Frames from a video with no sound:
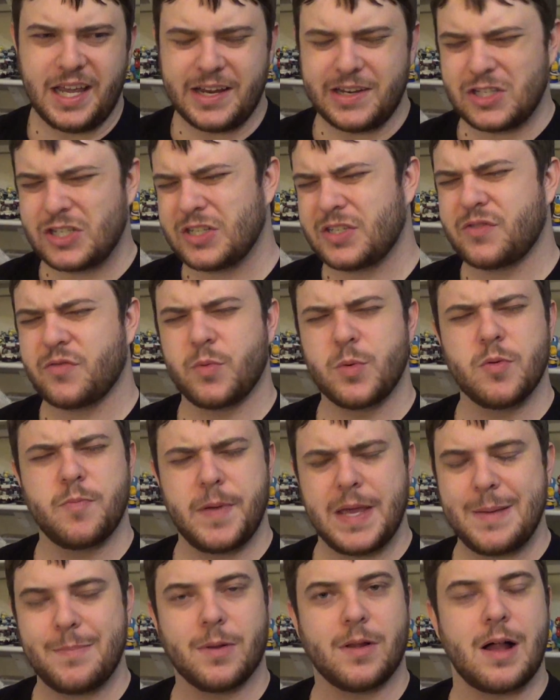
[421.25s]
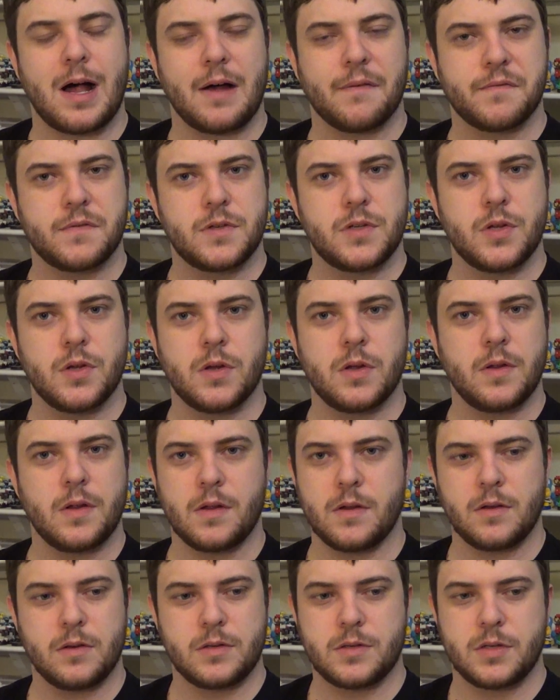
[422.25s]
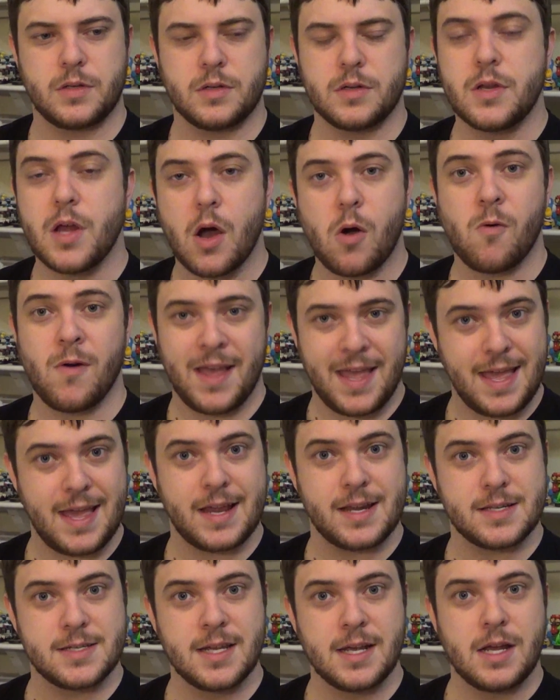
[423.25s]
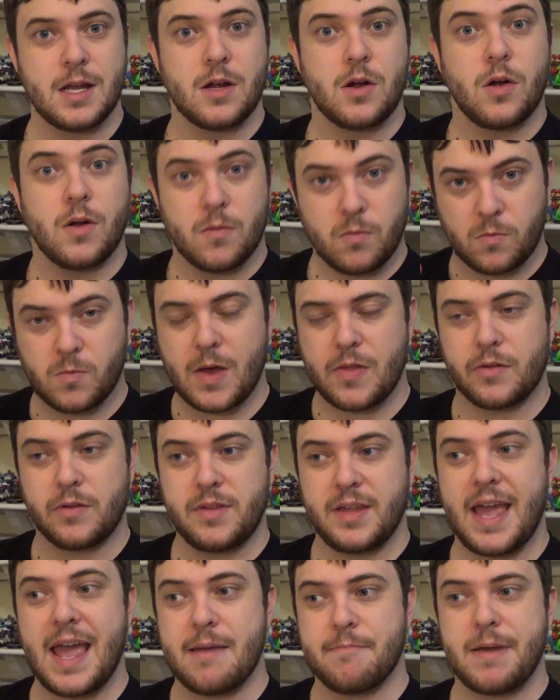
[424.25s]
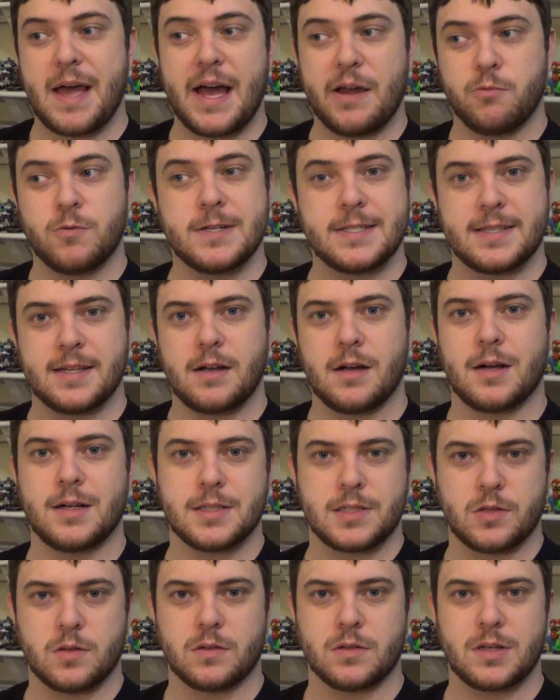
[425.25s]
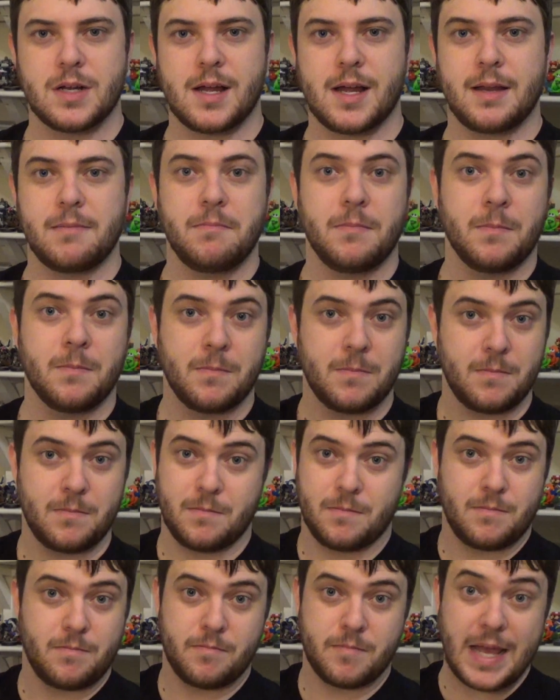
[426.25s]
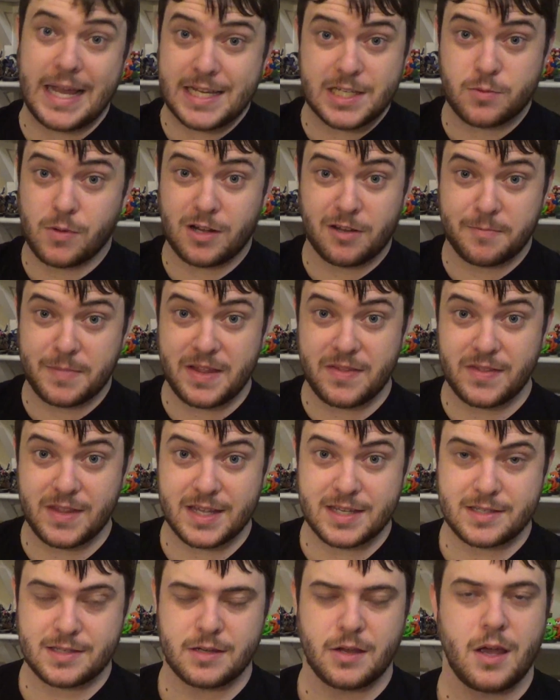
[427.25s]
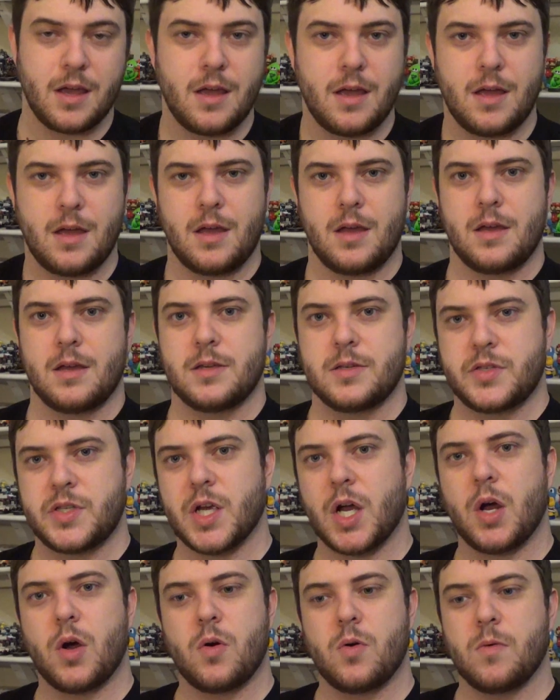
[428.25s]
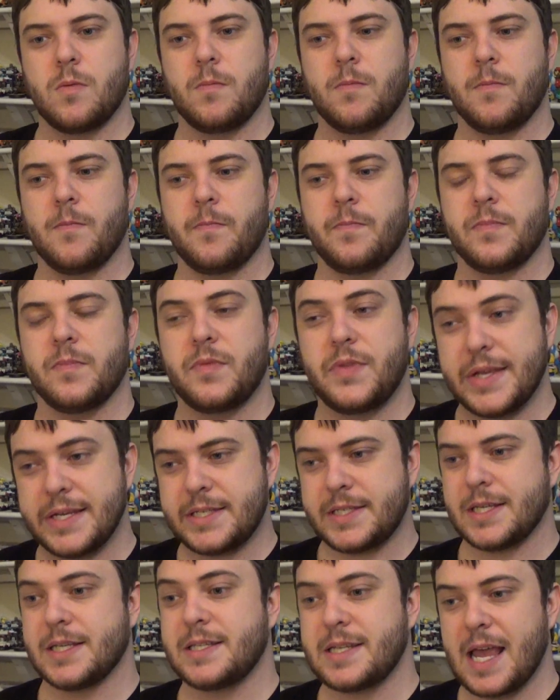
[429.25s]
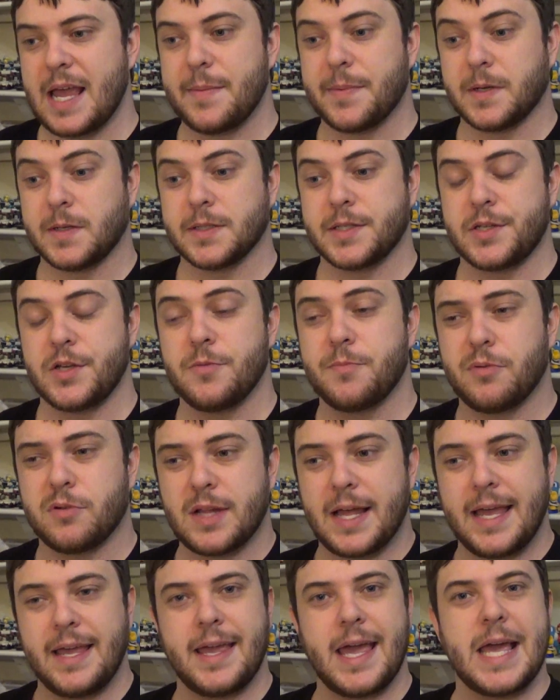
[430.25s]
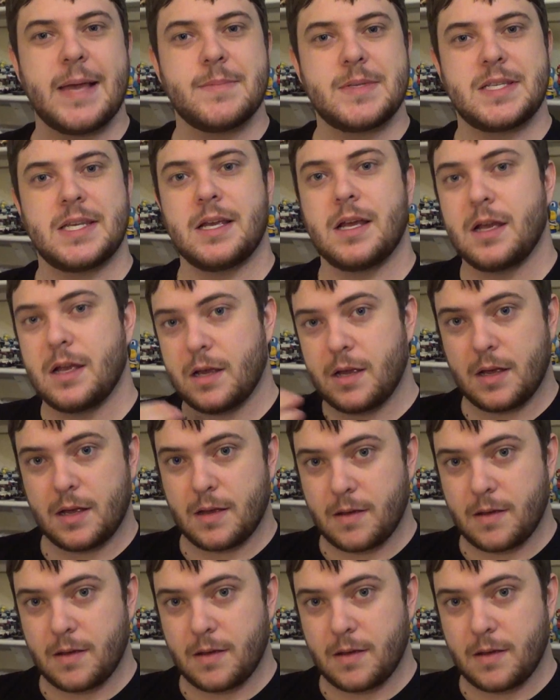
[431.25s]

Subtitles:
It just threw people off to no end whether the gamepad was the console or not. May as well have been this. So, this is able to play games,